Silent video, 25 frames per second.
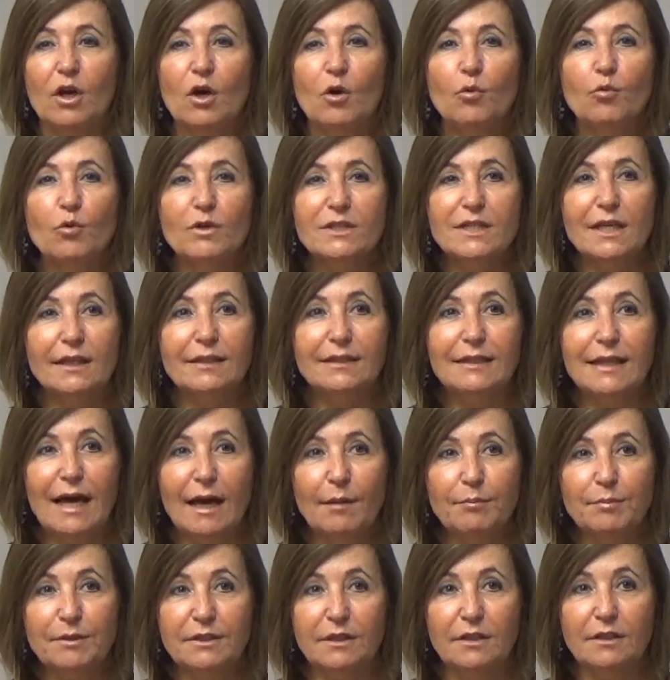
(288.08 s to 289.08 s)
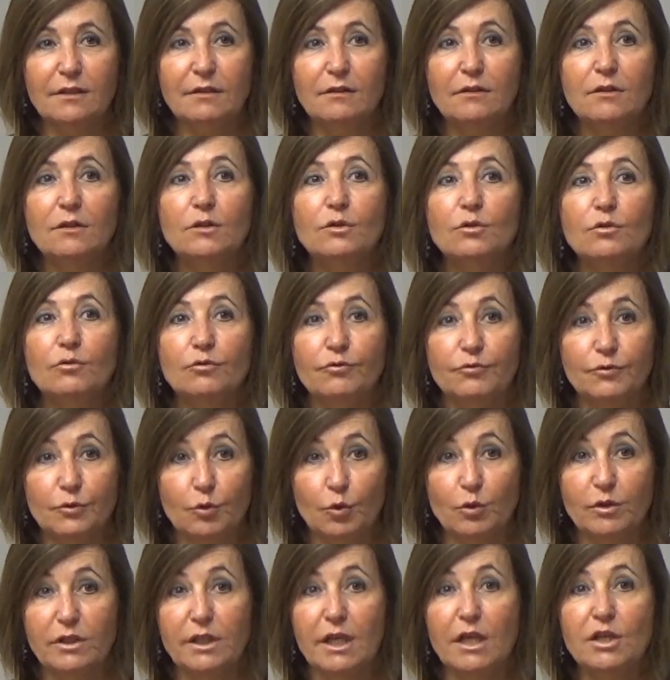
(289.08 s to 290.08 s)
was adapted to
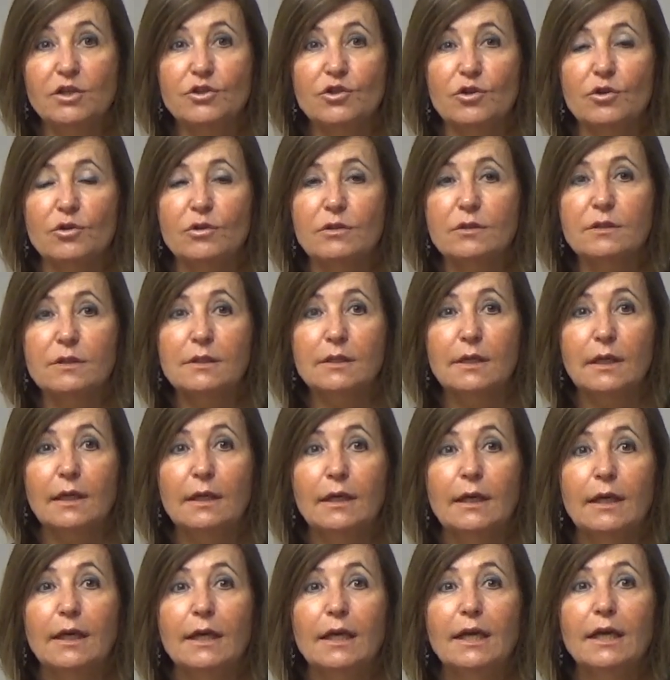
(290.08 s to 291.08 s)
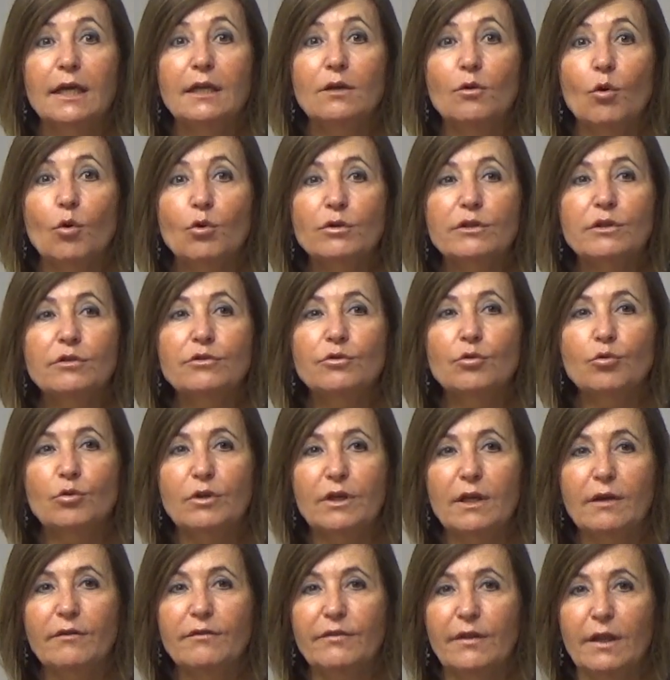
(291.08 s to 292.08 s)
teachers in order to
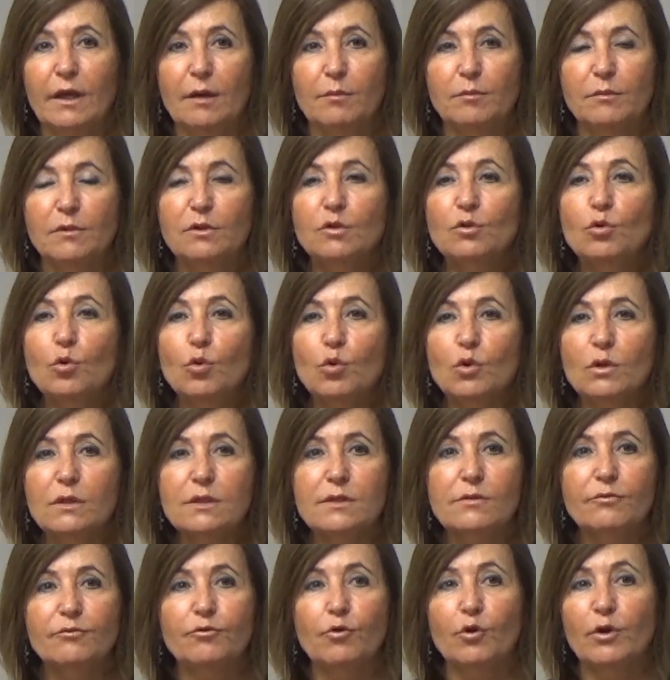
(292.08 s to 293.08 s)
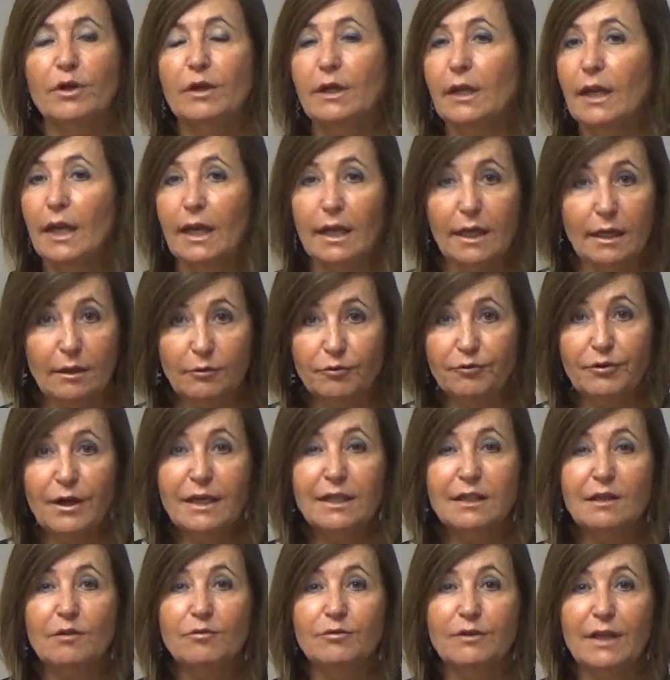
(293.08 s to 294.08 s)
give them tools for
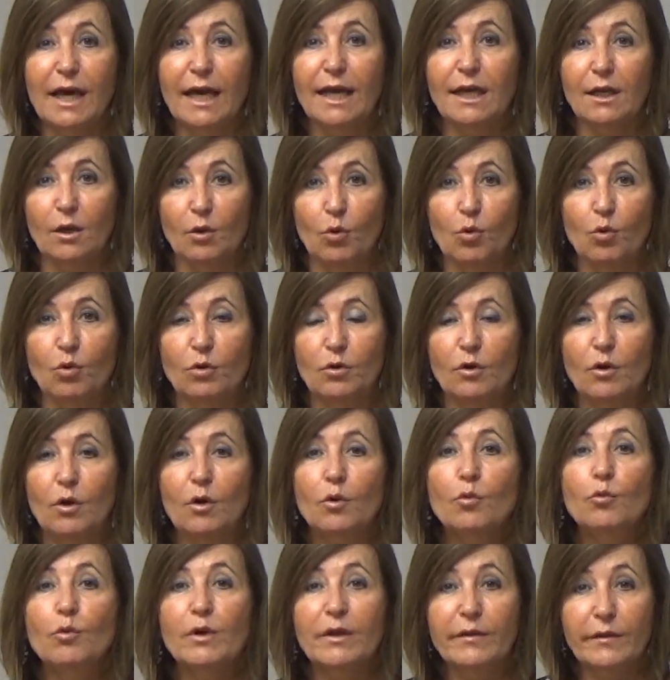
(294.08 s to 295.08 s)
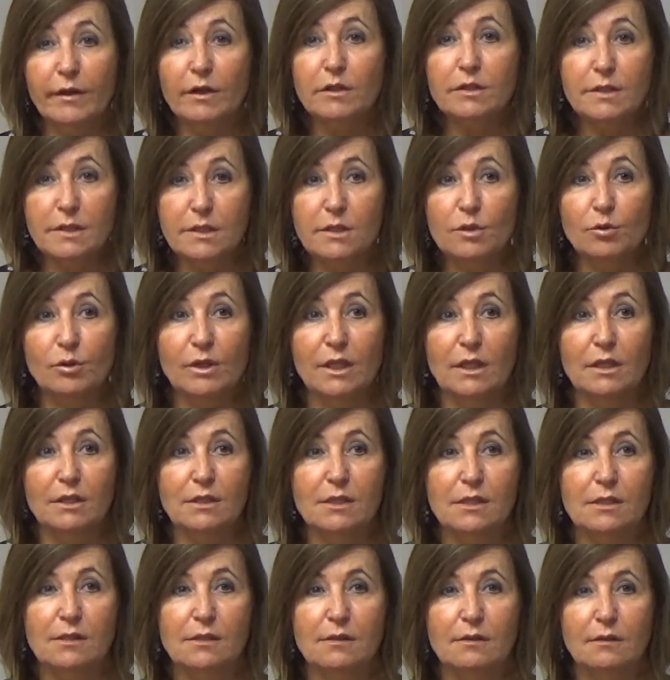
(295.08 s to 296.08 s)
effective dialogue with their
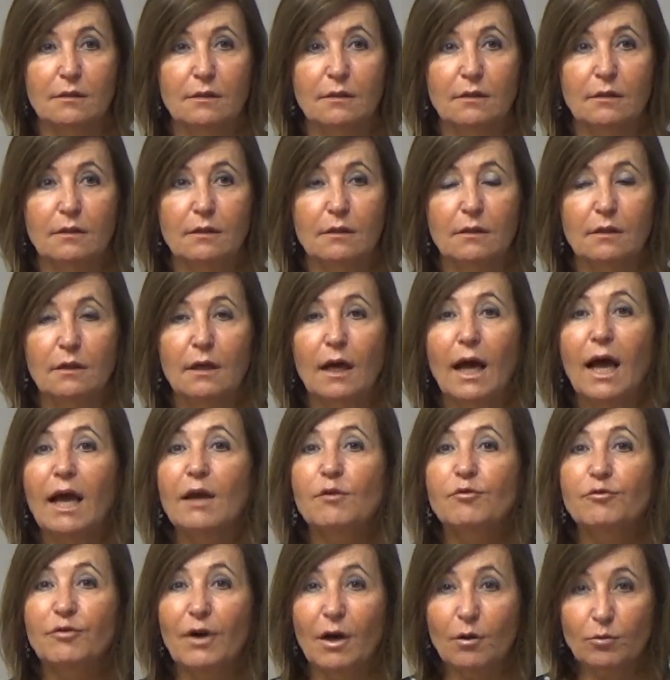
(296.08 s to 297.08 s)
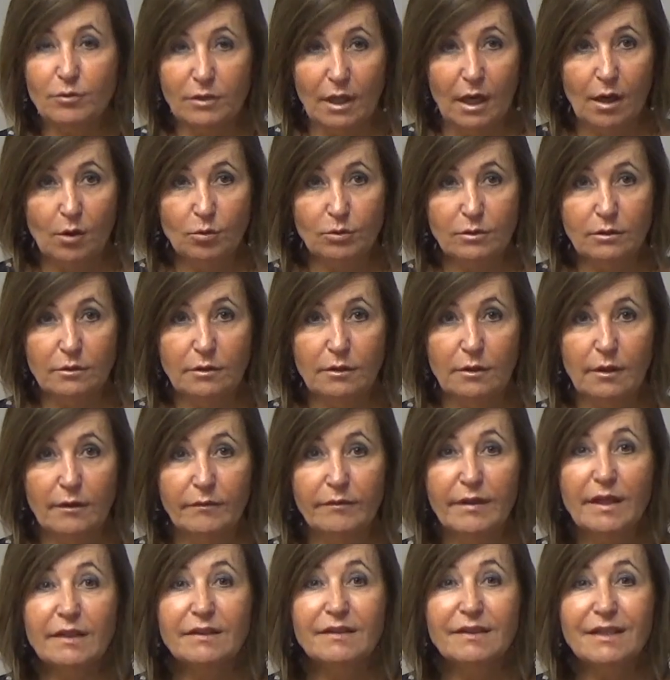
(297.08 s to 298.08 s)
students. I found out
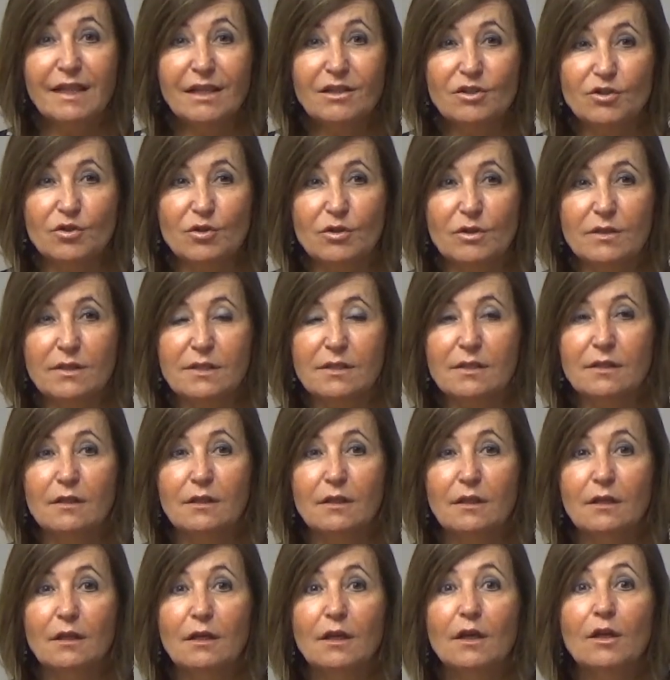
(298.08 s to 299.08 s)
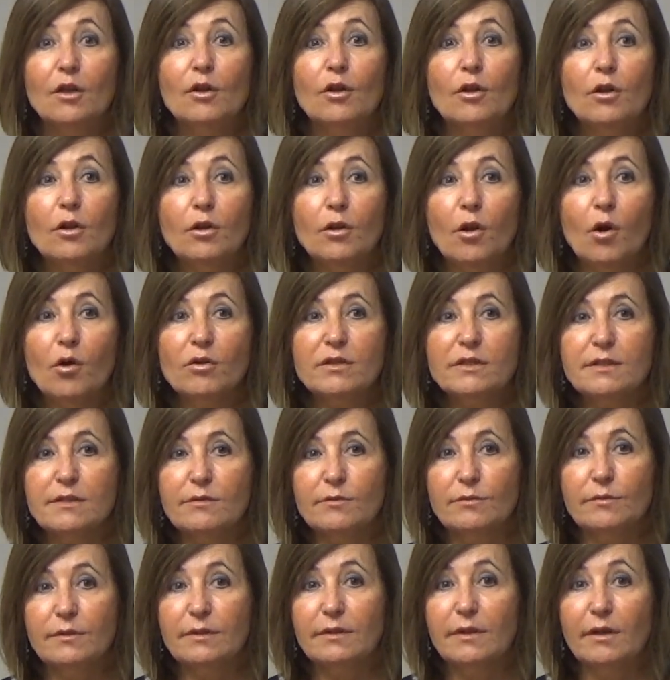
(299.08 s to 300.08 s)
that teachers lost
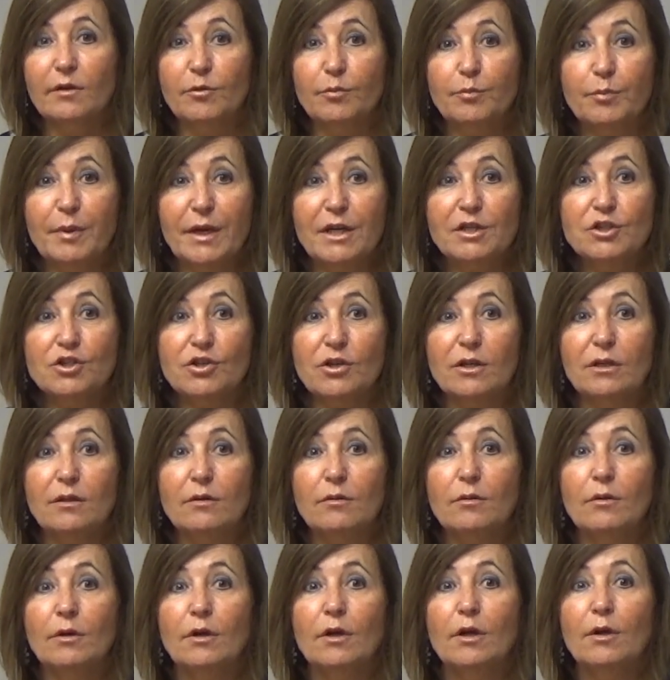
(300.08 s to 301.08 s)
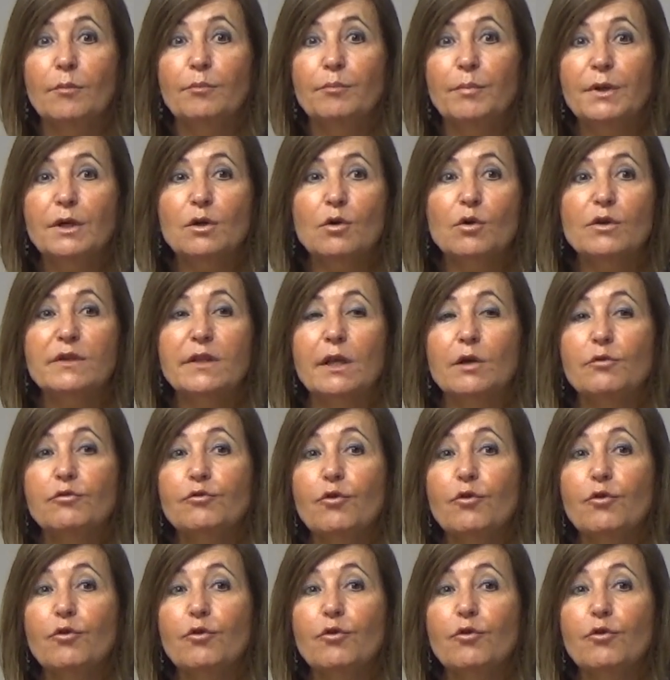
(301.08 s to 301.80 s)
their passion because they